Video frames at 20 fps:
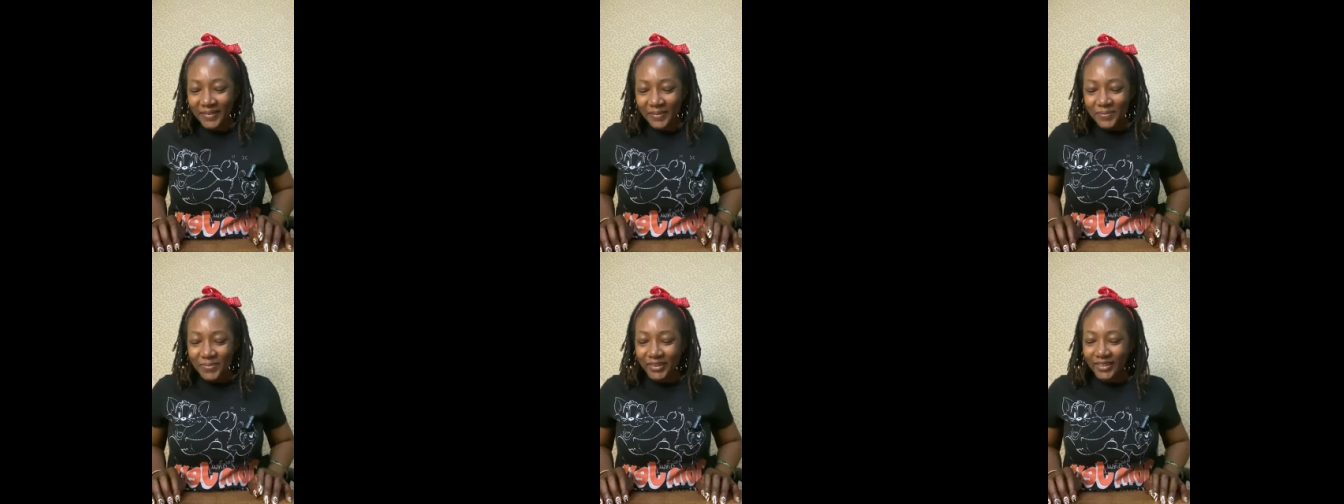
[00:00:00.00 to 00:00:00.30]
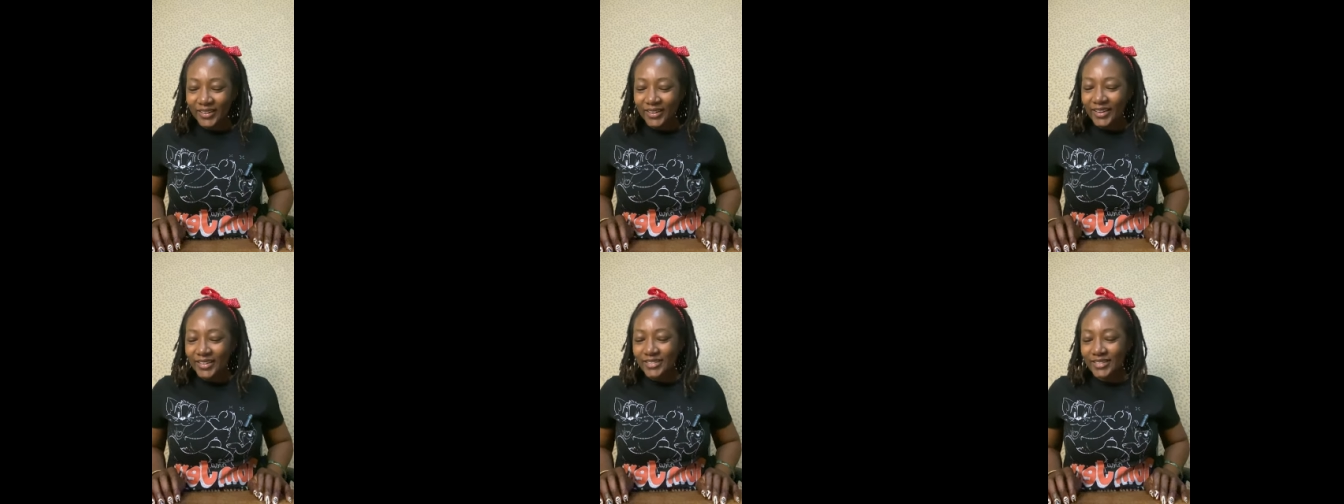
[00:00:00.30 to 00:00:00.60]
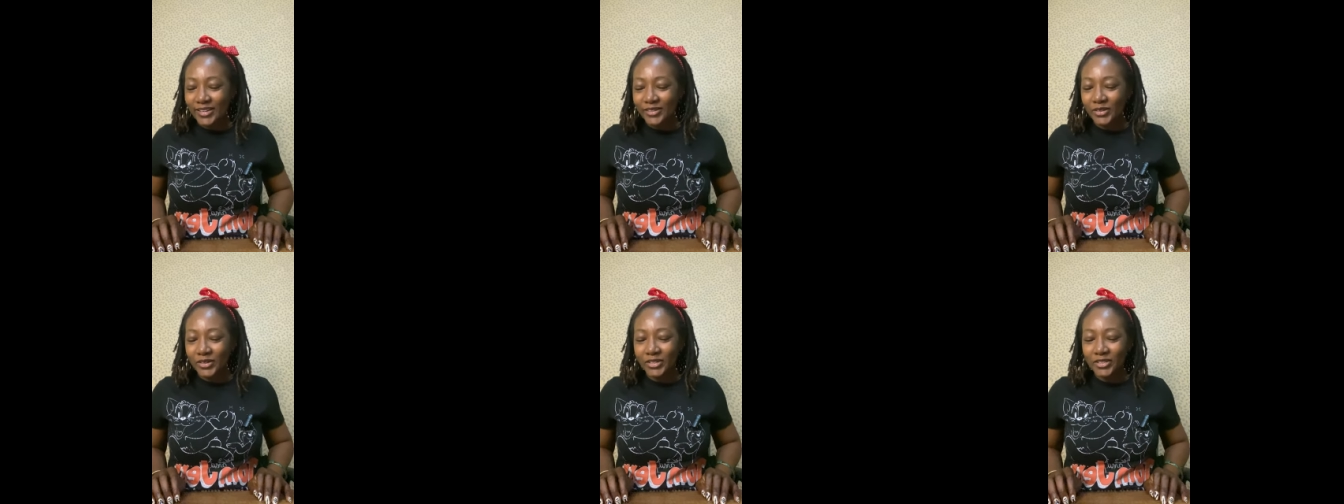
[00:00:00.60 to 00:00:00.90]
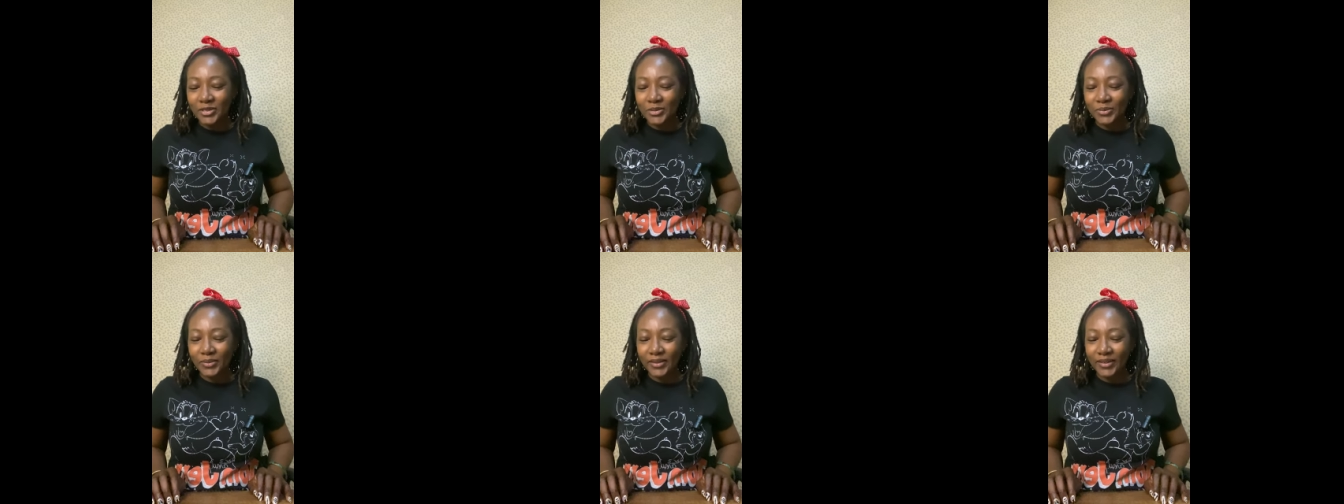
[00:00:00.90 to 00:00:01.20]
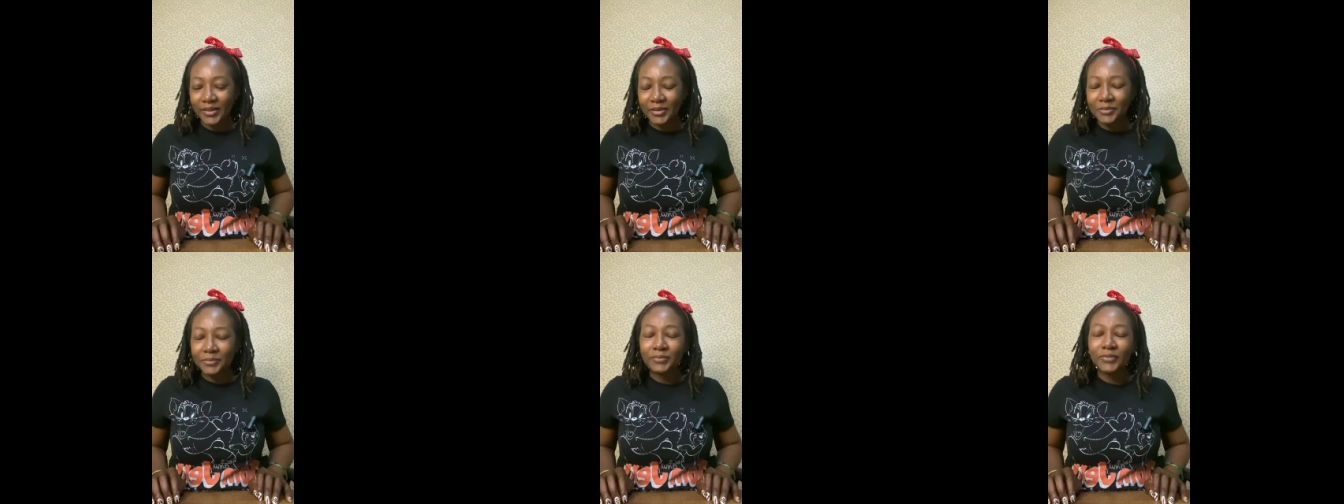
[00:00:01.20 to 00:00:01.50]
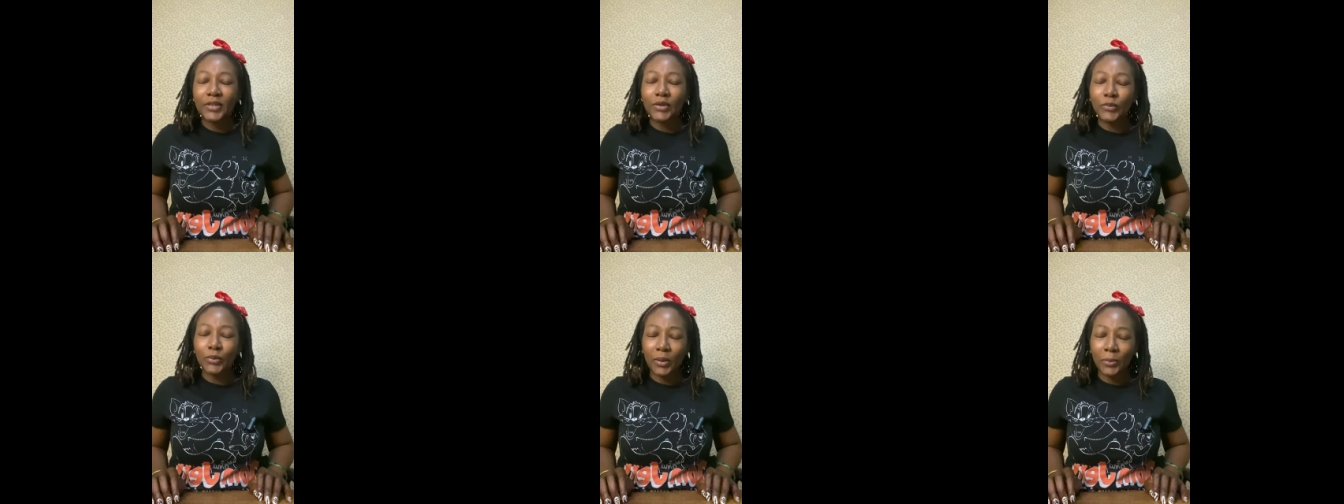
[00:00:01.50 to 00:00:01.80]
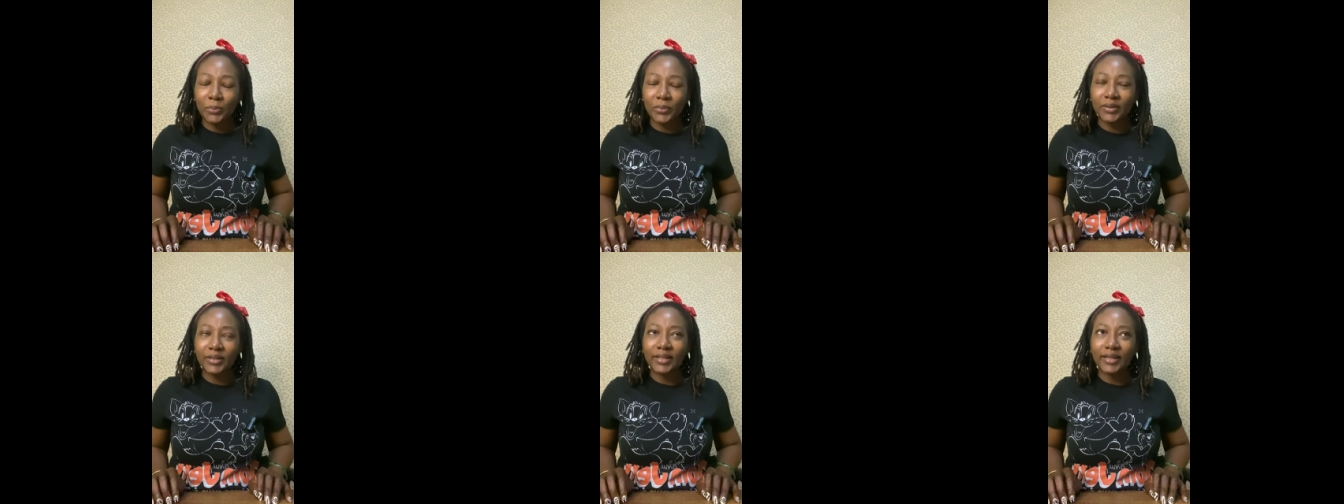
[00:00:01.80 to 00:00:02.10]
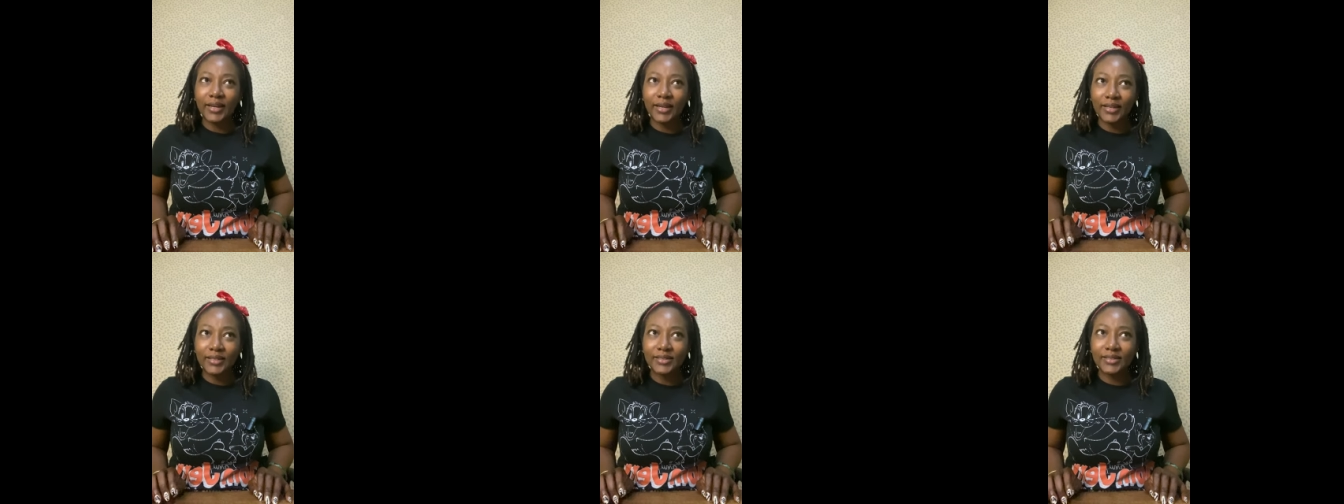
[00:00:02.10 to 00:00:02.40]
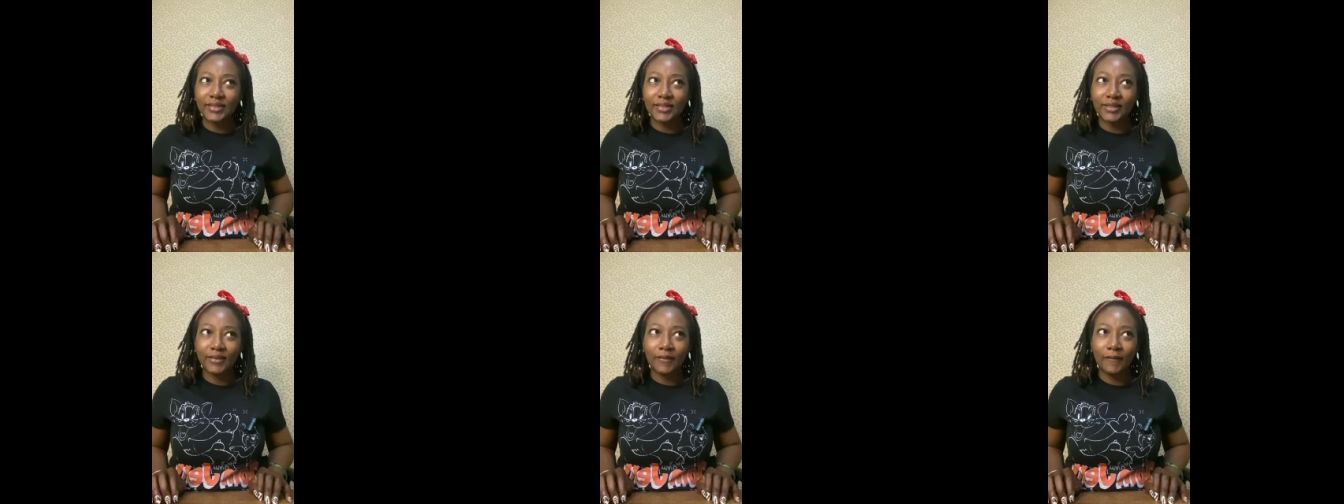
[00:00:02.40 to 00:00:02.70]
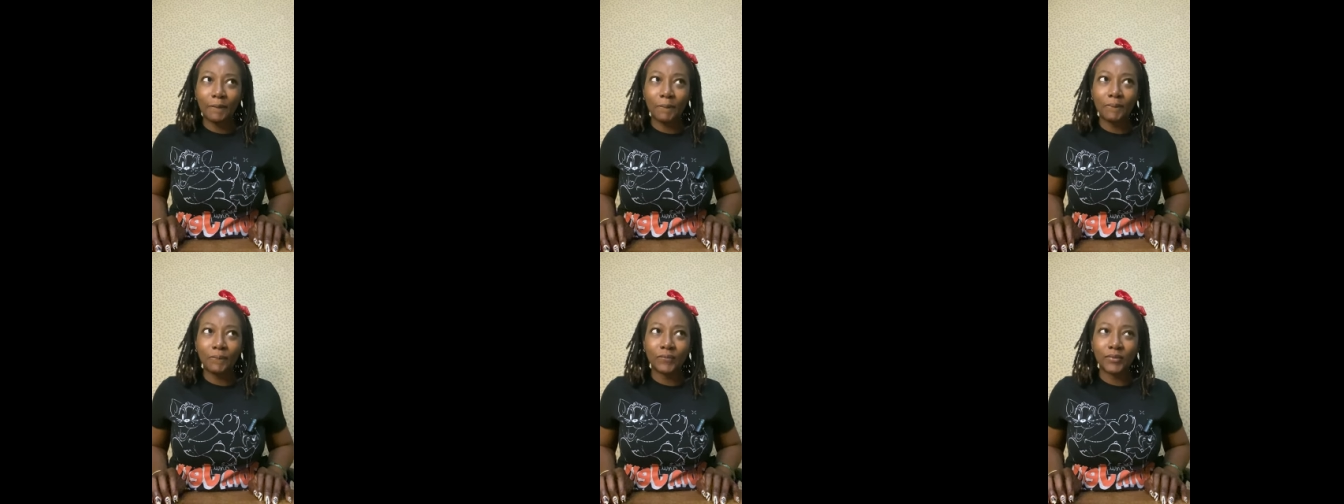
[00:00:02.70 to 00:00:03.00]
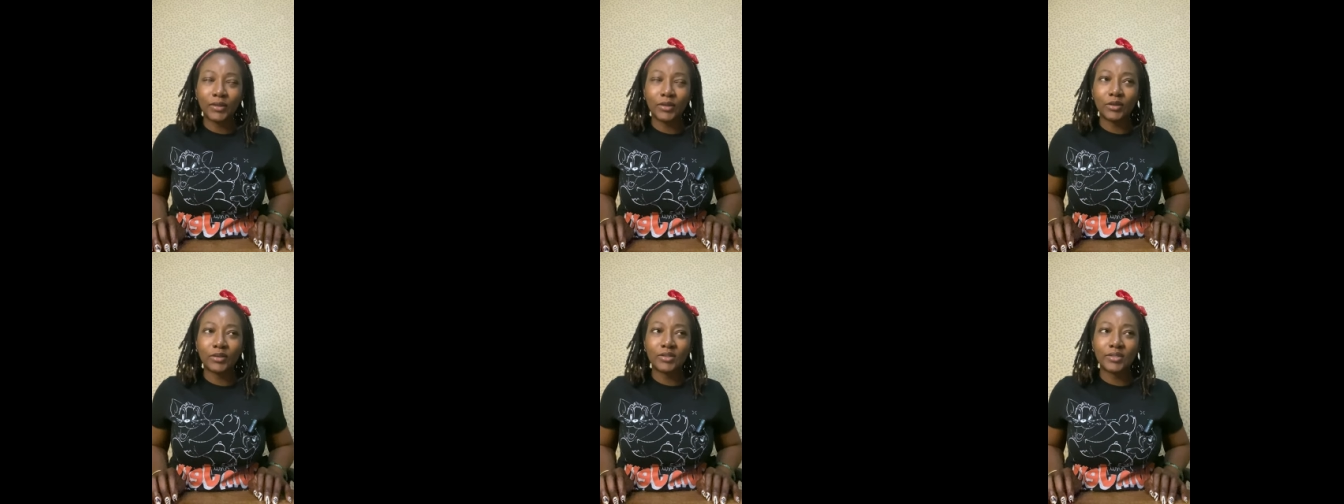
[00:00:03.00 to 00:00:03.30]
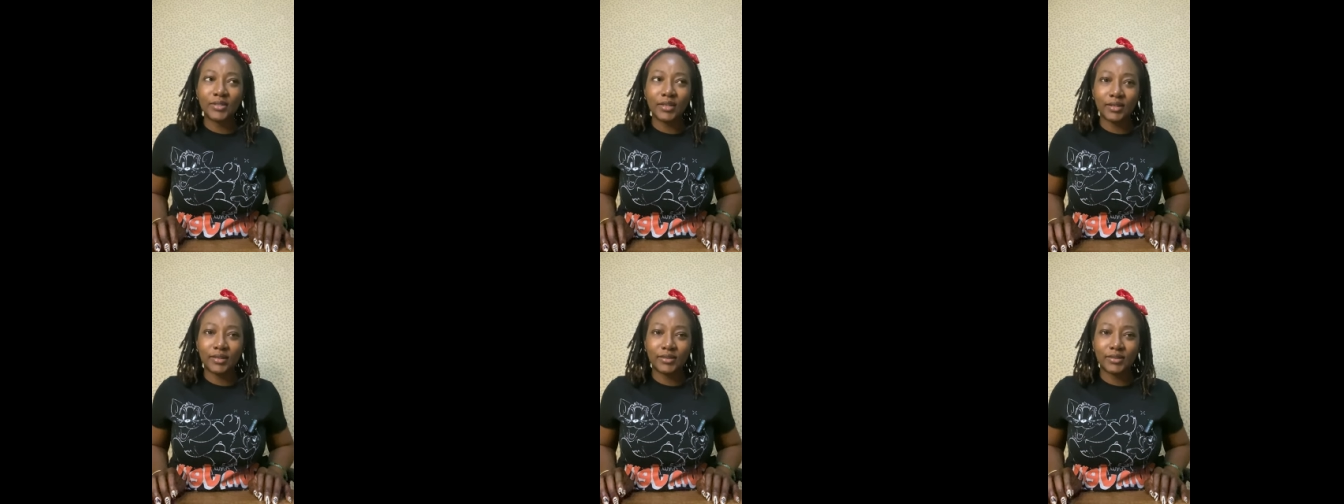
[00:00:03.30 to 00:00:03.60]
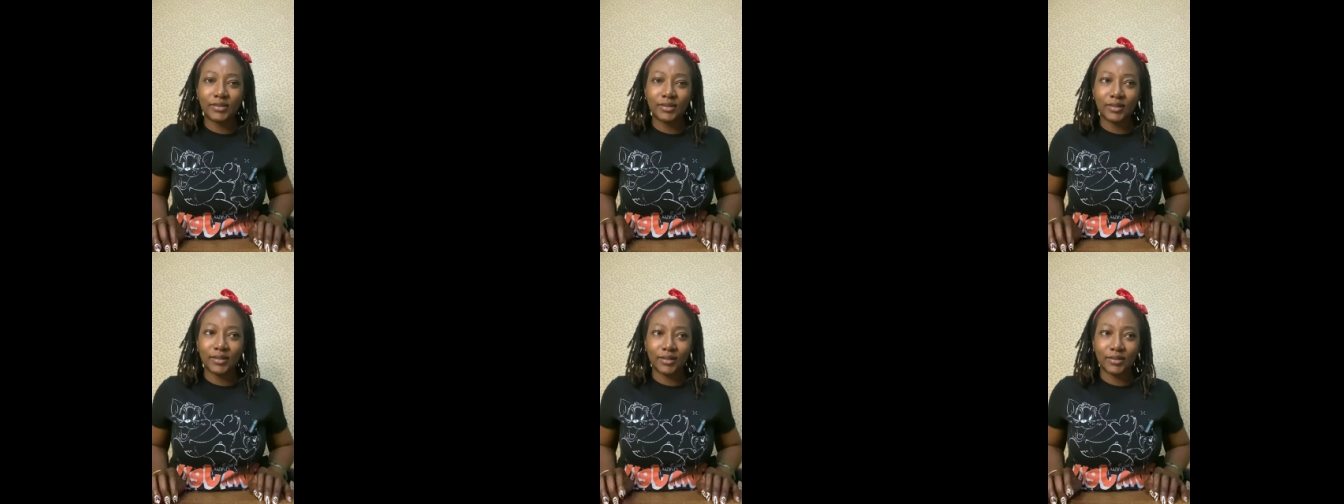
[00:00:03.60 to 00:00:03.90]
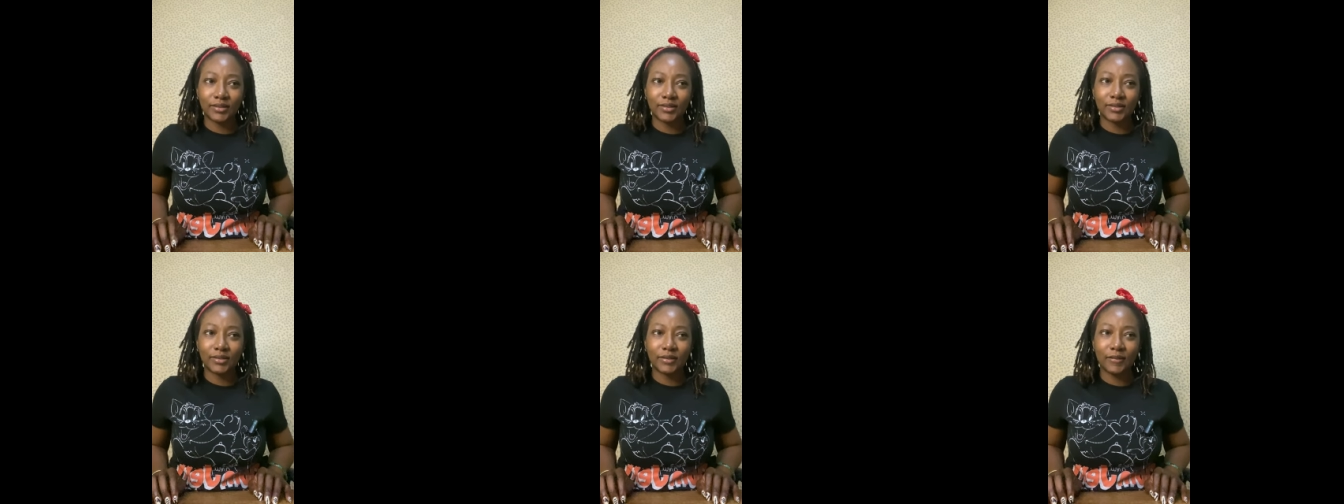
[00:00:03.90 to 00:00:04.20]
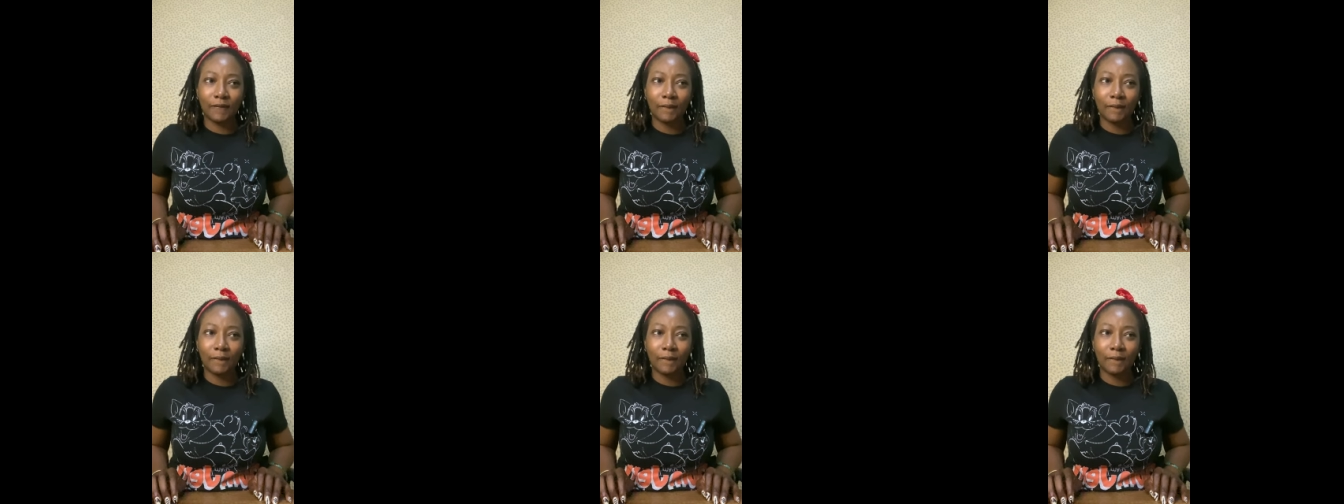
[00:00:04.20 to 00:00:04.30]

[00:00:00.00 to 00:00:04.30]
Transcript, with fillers: But you guys are going to be weaponizing your sexiness.